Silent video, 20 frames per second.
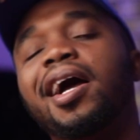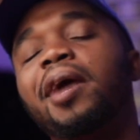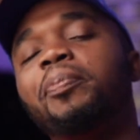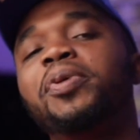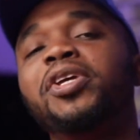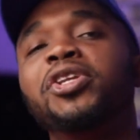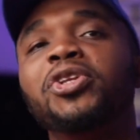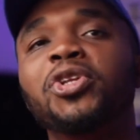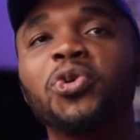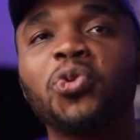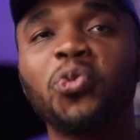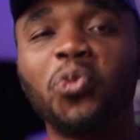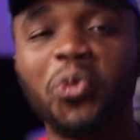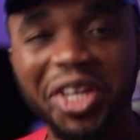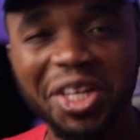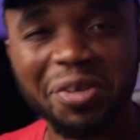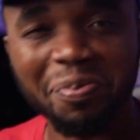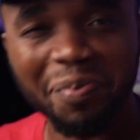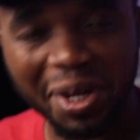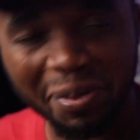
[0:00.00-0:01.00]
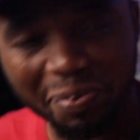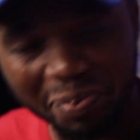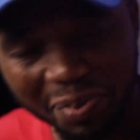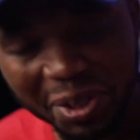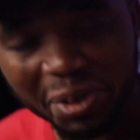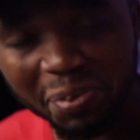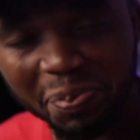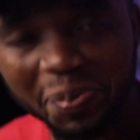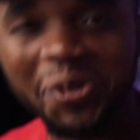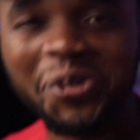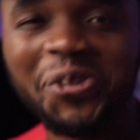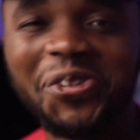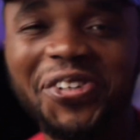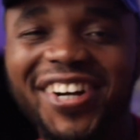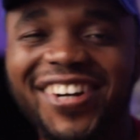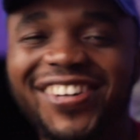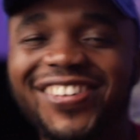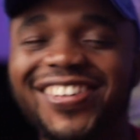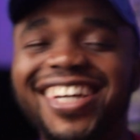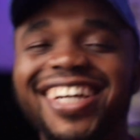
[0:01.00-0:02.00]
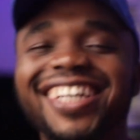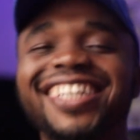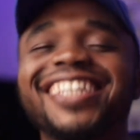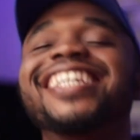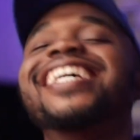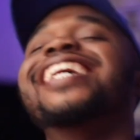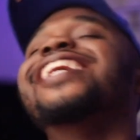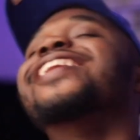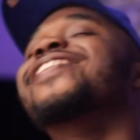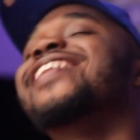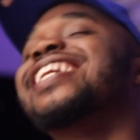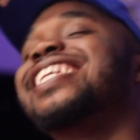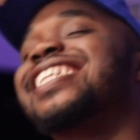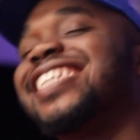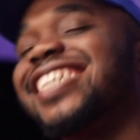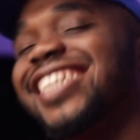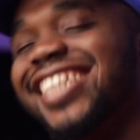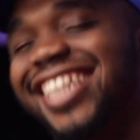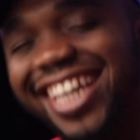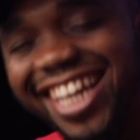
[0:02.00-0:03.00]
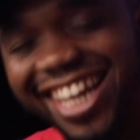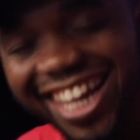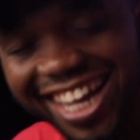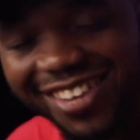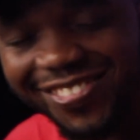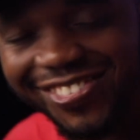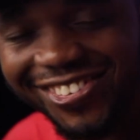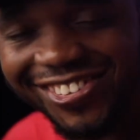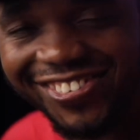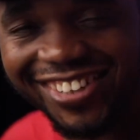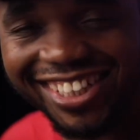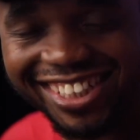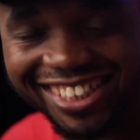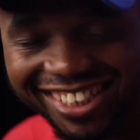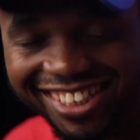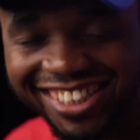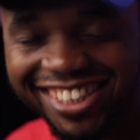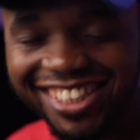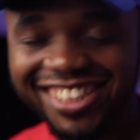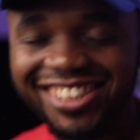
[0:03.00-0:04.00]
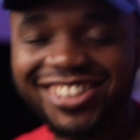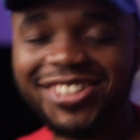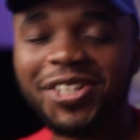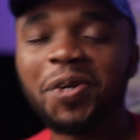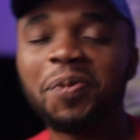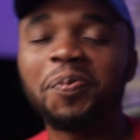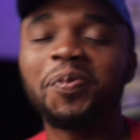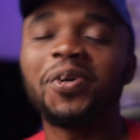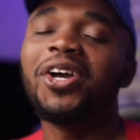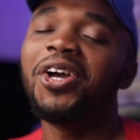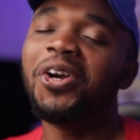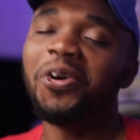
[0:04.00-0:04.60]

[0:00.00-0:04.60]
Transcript: Happy new week, my people. How on a day waiting they have and waiting this up.